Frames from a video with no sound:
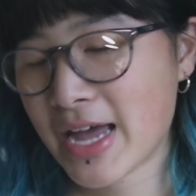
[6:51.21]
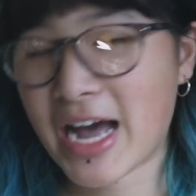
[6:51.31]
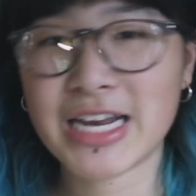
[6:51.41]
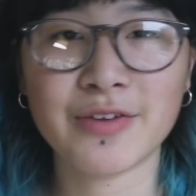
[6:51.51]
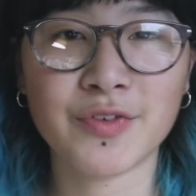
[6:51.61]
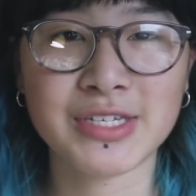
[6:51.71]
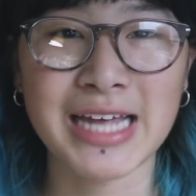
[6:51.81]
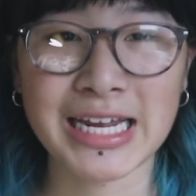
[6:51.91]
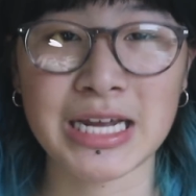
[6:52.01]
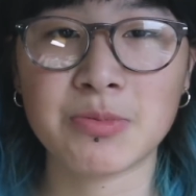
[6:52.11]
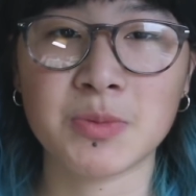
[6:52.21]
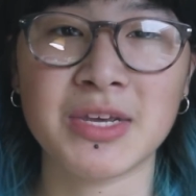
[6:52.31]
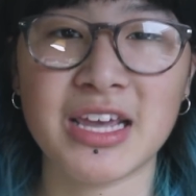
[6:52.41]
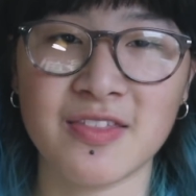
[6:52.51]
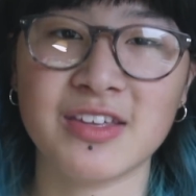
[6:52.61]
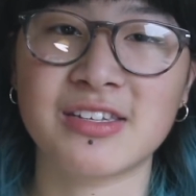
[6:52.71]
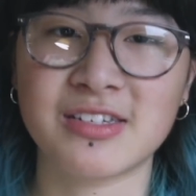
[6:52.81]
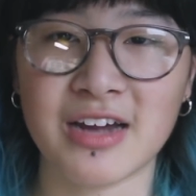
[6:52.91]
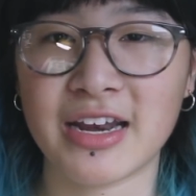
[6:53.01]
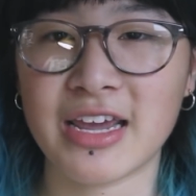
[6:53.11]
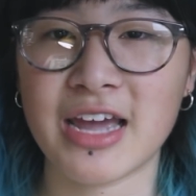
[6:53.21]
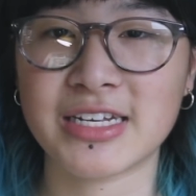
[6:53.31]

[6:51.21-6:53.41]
kind of signed up to be in this study